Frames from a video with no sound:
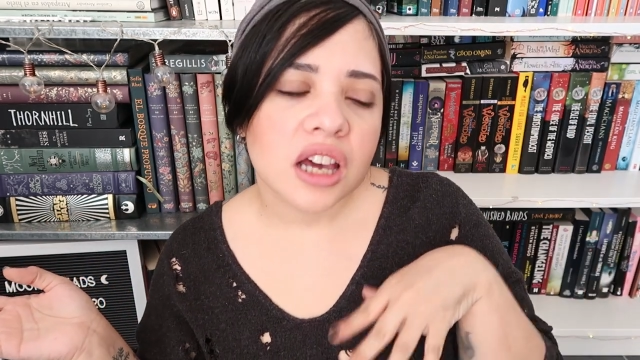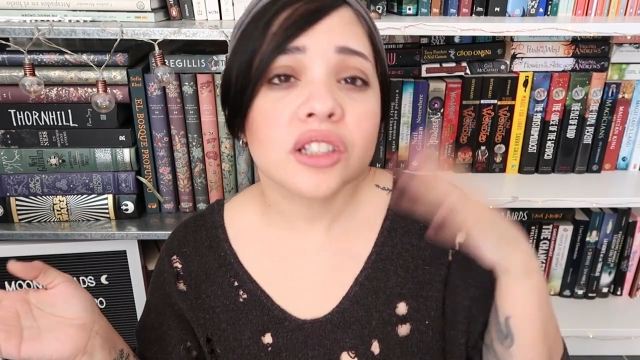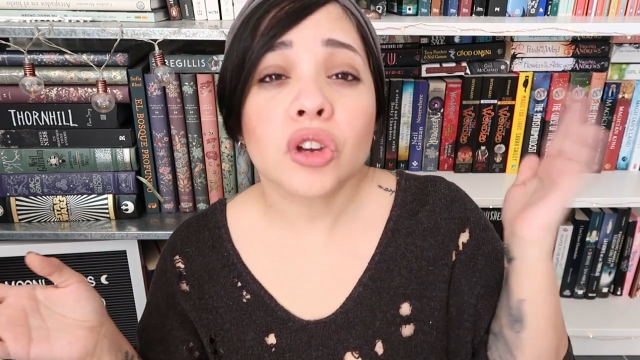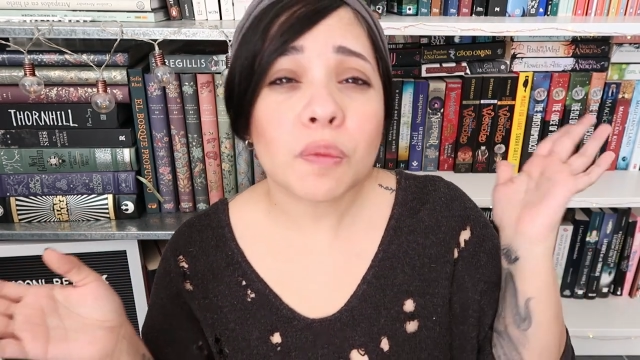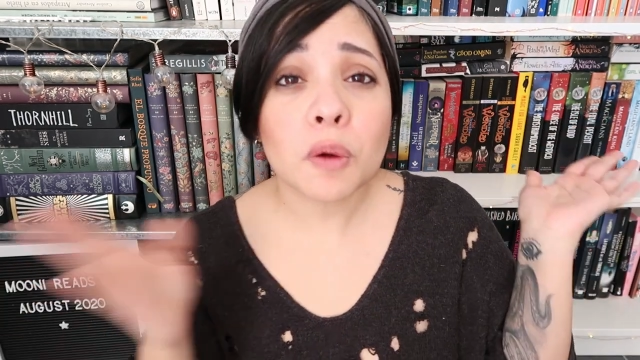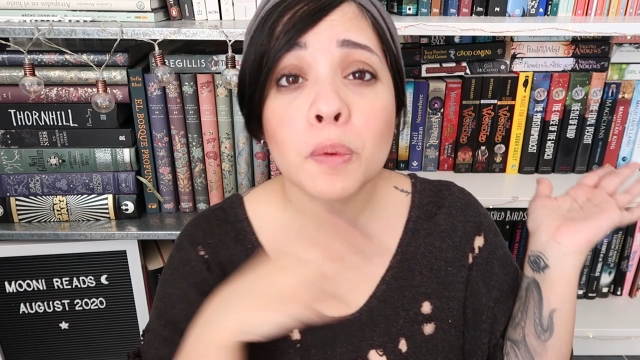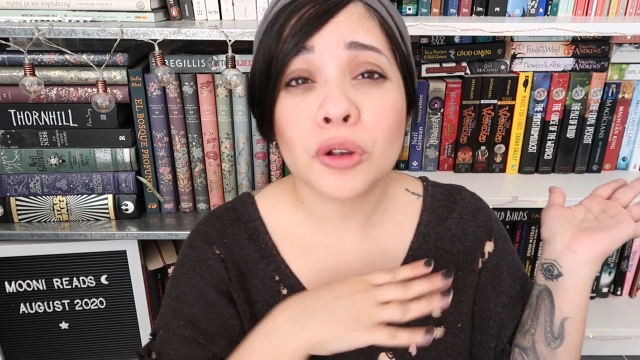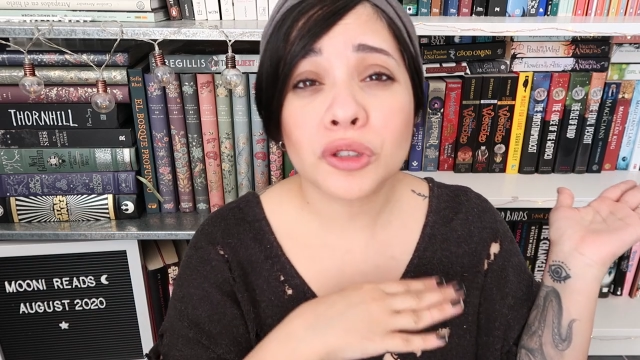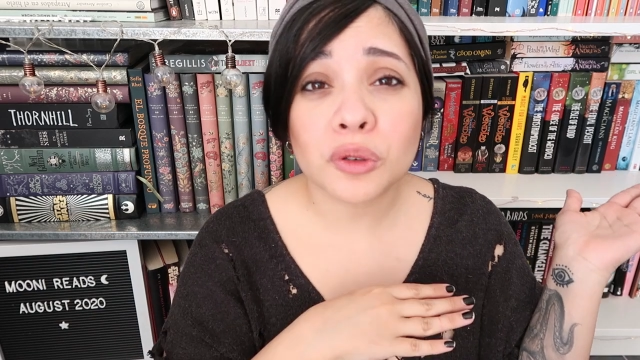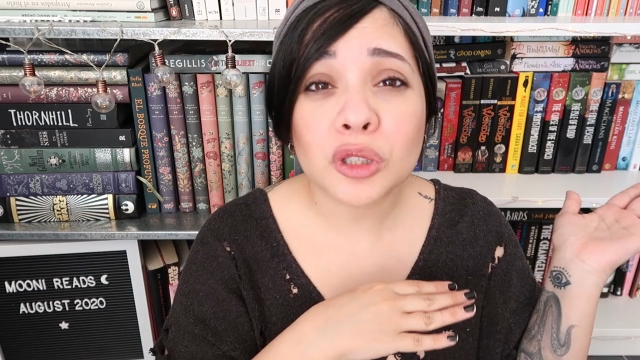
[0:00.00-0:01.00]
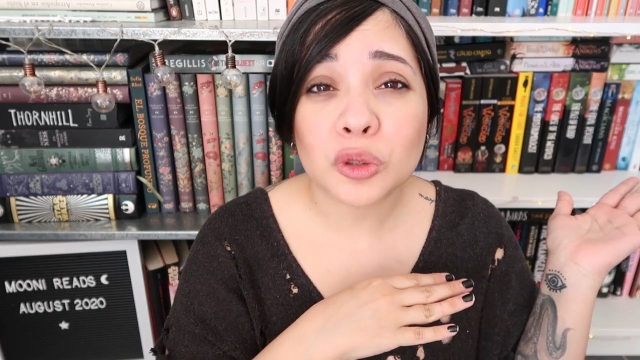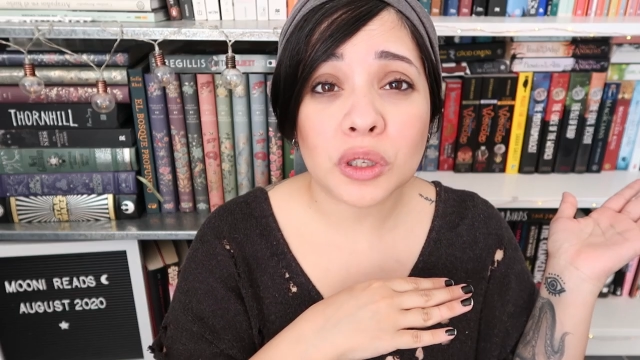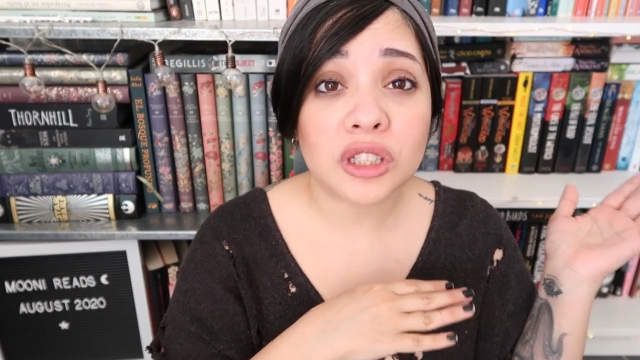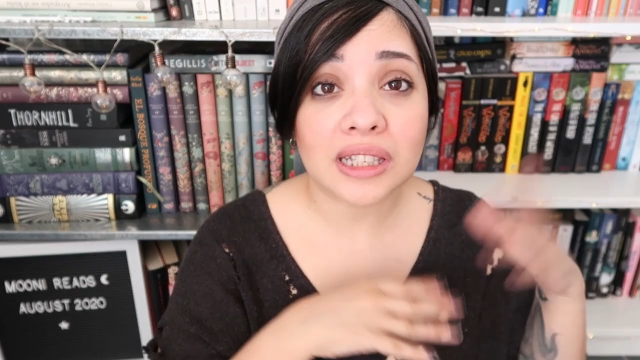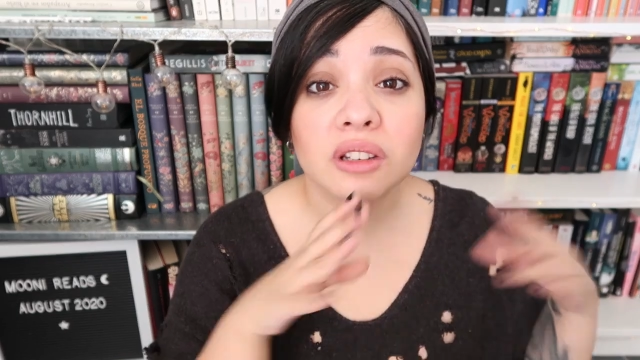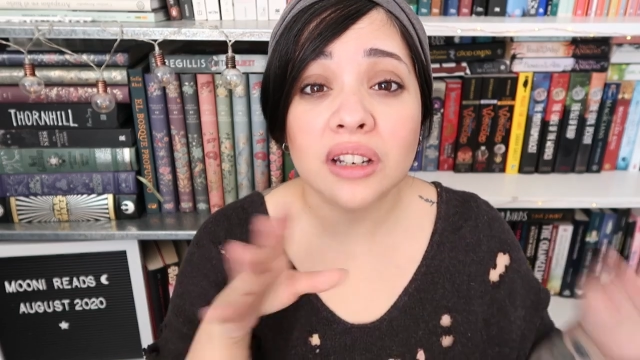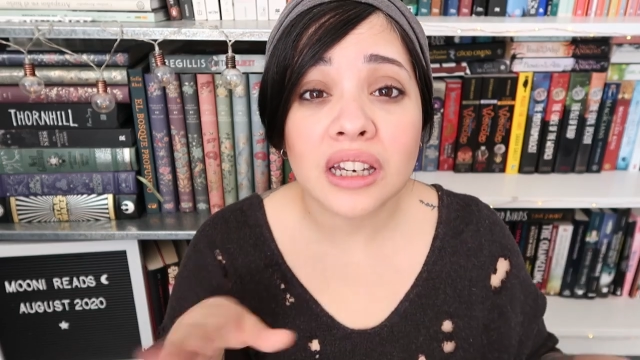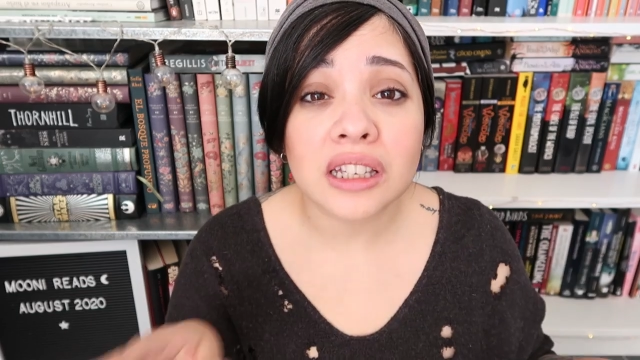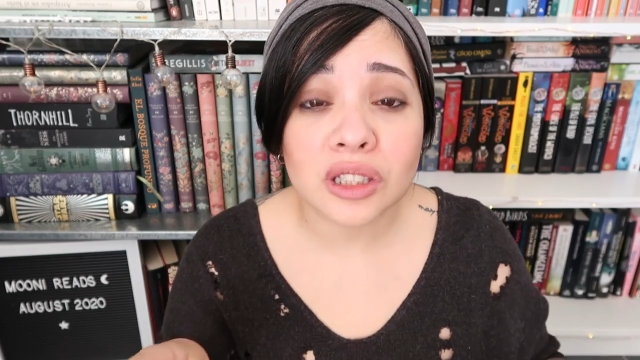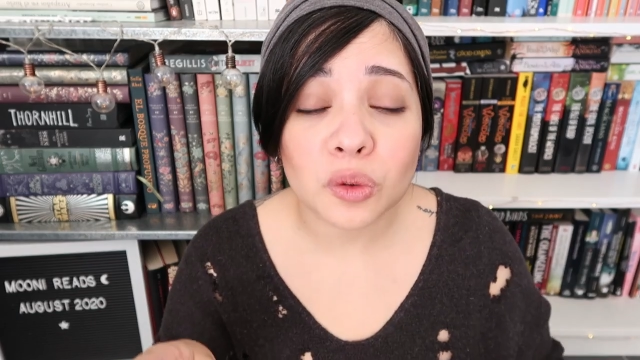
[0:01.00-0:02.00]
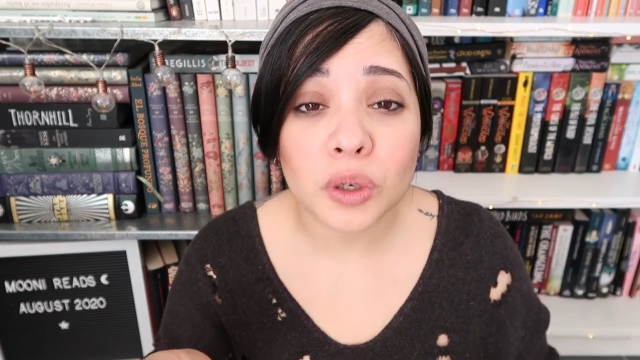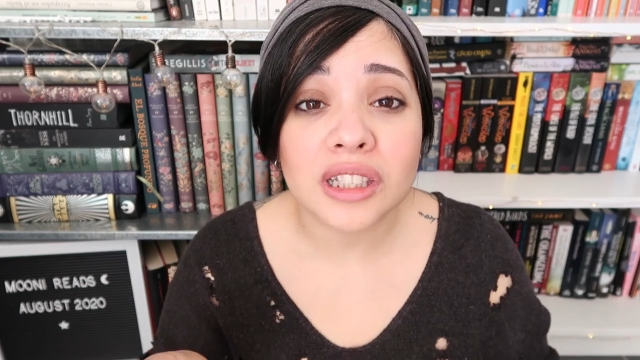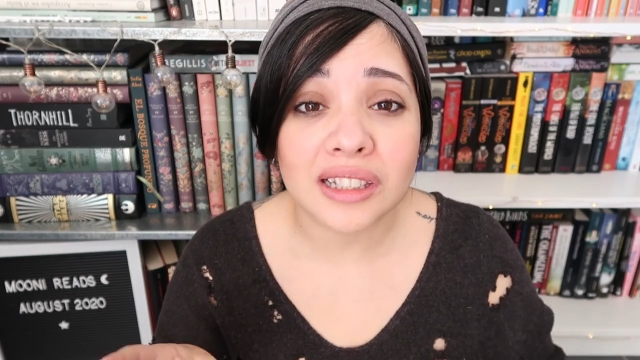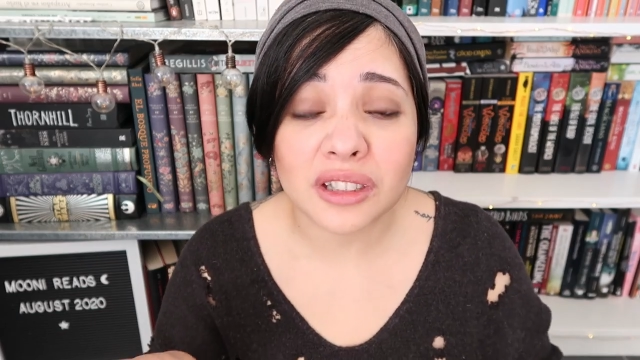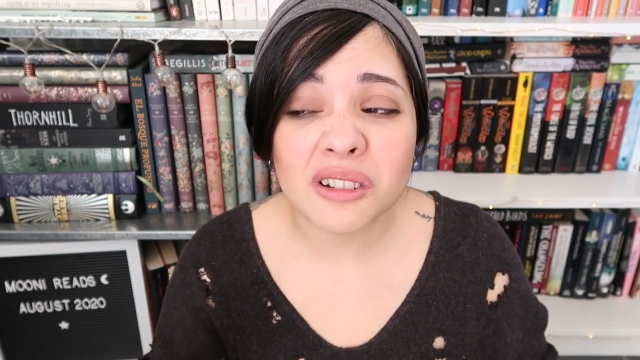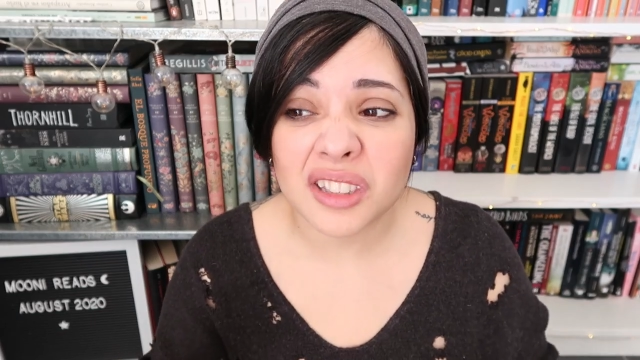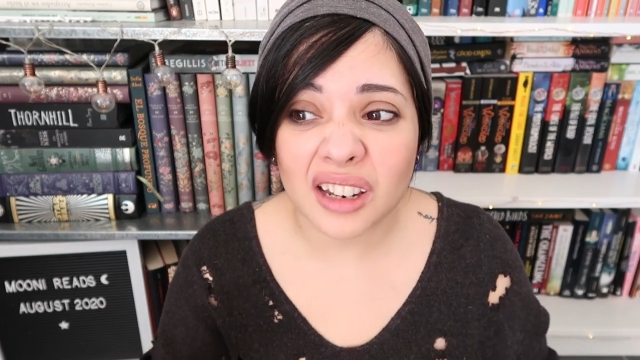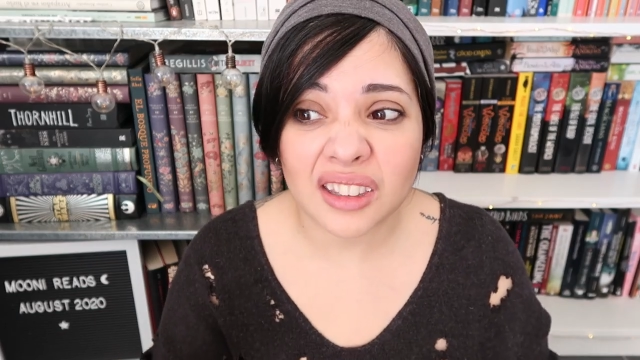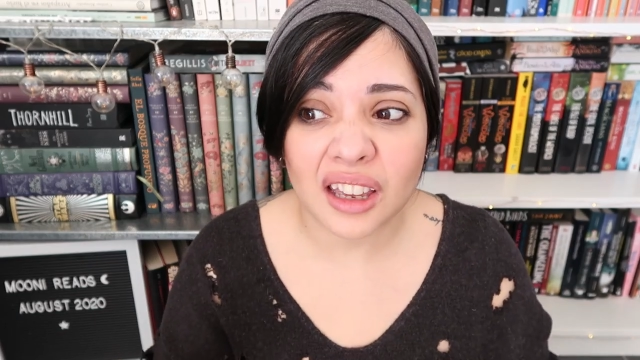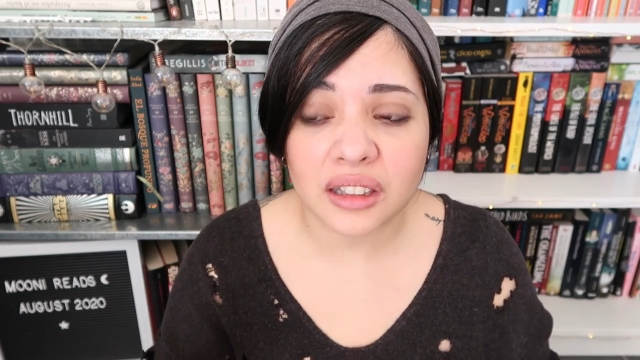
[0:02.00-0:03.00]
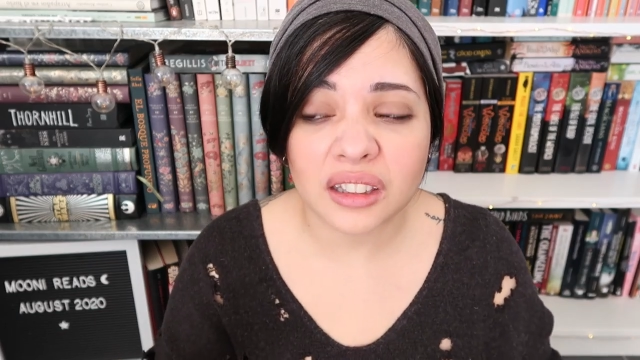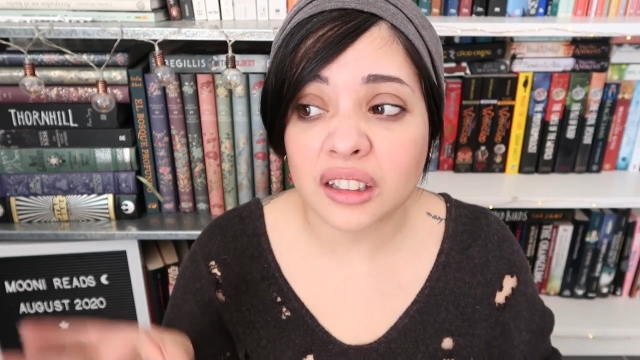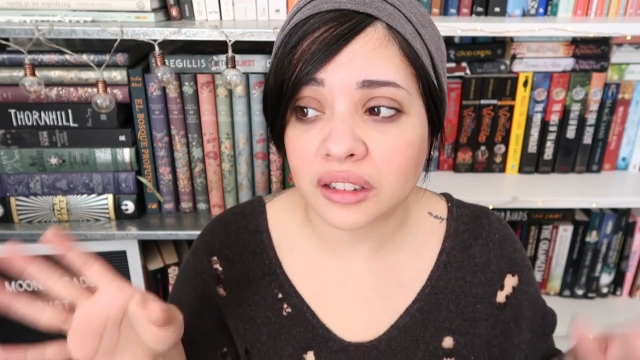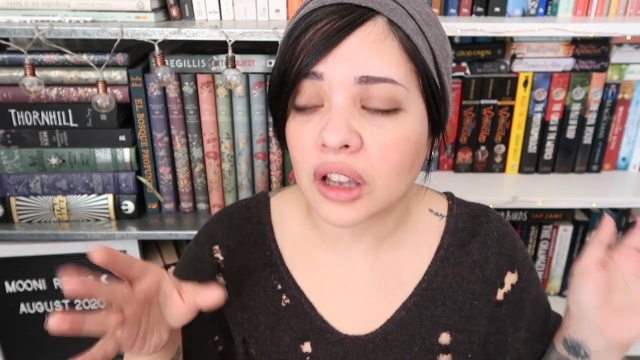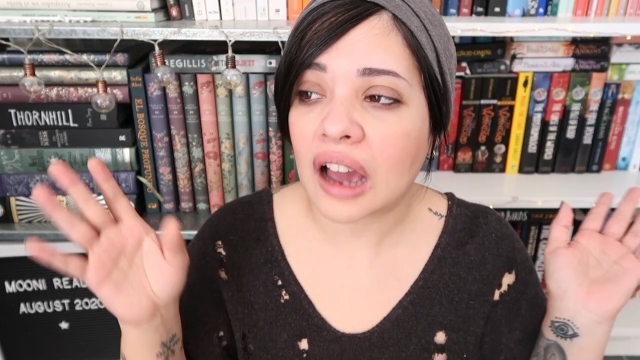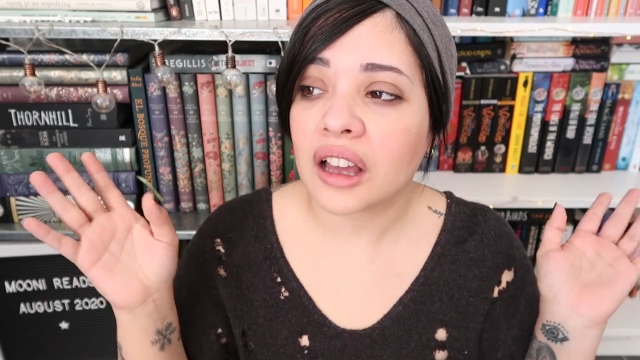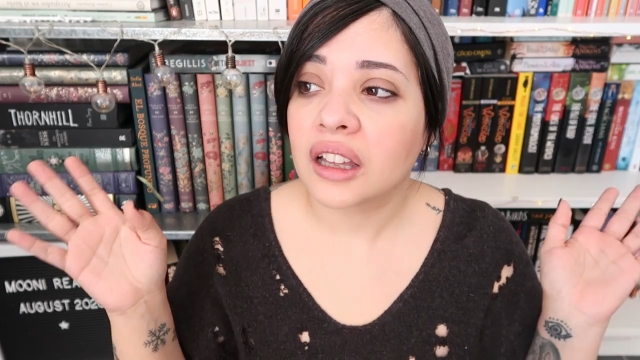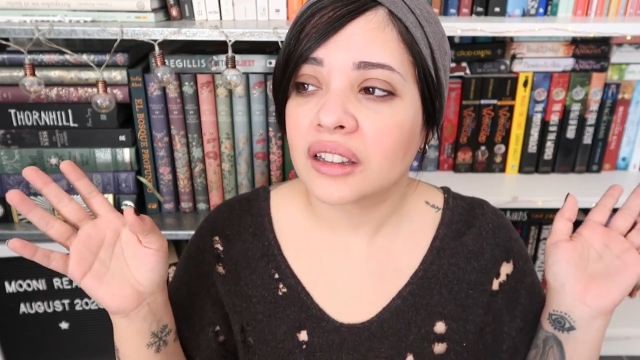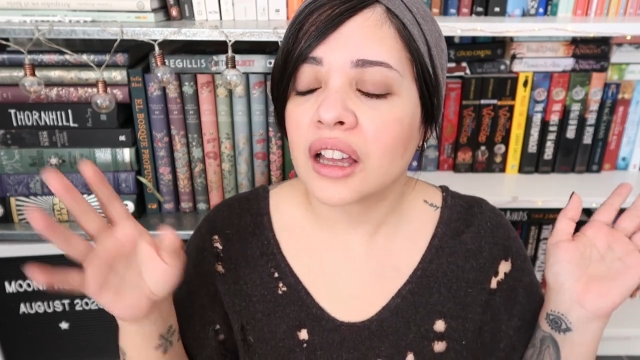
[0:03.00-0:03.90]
So he proposed to his twin sister, and his twin sister said, and not